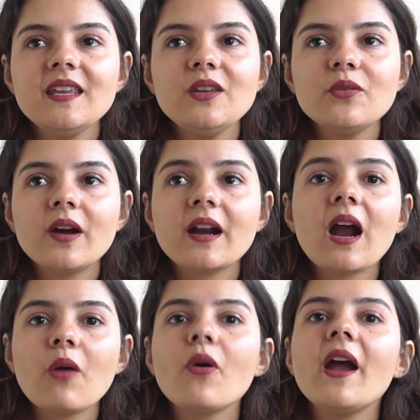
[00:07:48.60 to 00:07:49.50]
you are
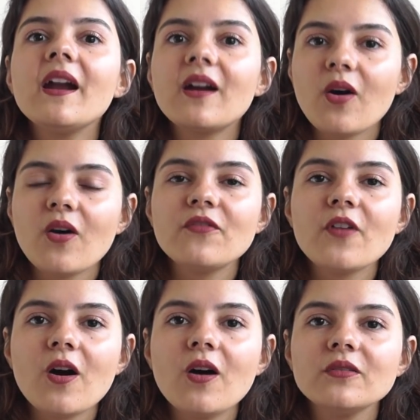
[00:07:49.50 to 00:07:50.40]
aware of
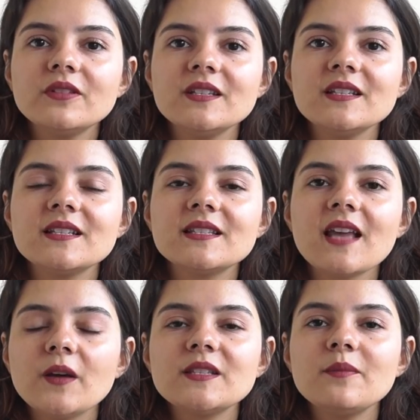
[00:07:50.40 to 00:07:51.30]
all these
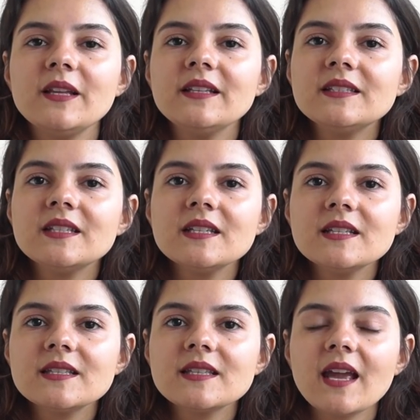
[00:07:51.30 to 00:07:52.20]

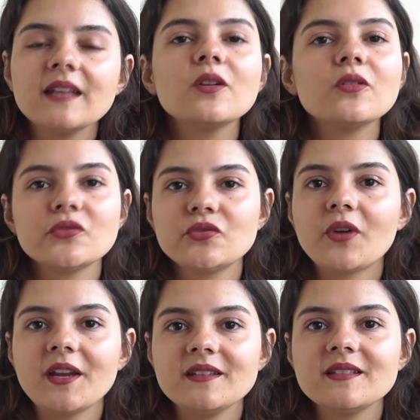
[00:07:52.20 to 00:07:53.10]
possibilities and
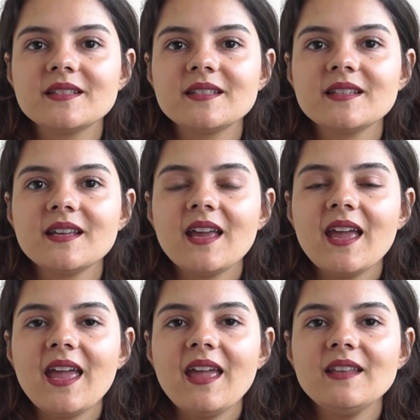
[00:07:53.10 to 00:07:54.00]
constraints,
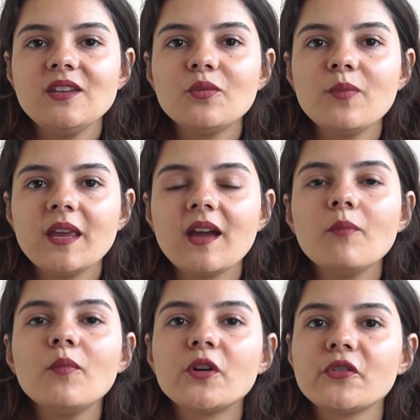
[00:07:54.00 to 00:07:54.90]
and you
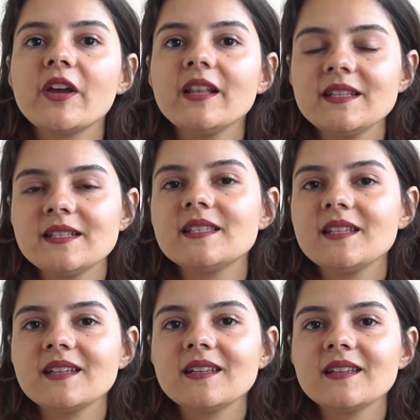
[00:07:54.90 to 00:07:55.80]
become more
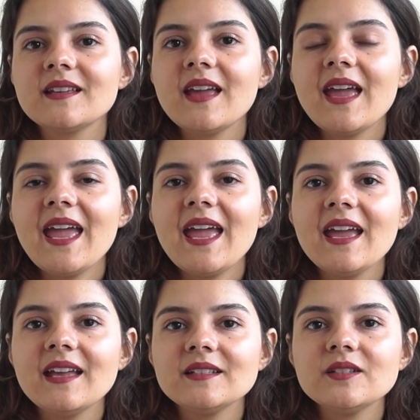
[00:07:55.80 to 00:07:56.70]
realistic.
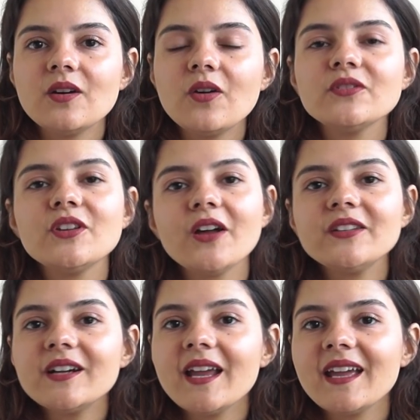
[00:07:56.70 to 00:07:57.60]
And on the
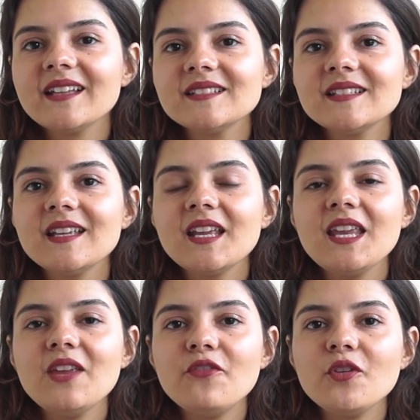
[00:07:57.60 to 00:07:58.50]
other hand,
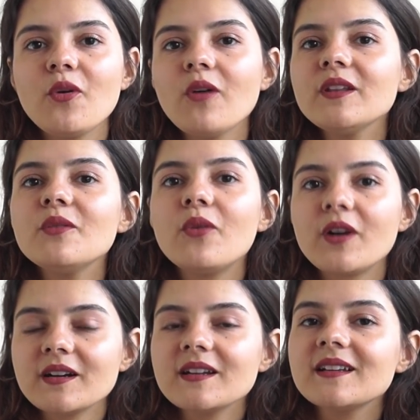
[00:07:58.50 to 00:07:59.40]
if you only
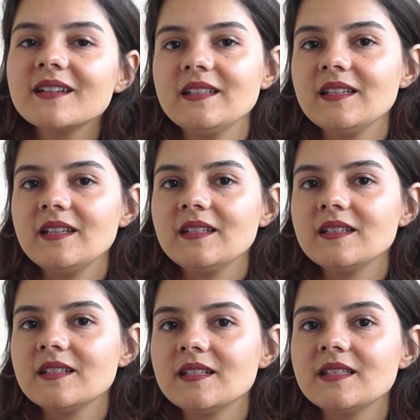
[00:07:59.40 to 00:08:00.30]
work in the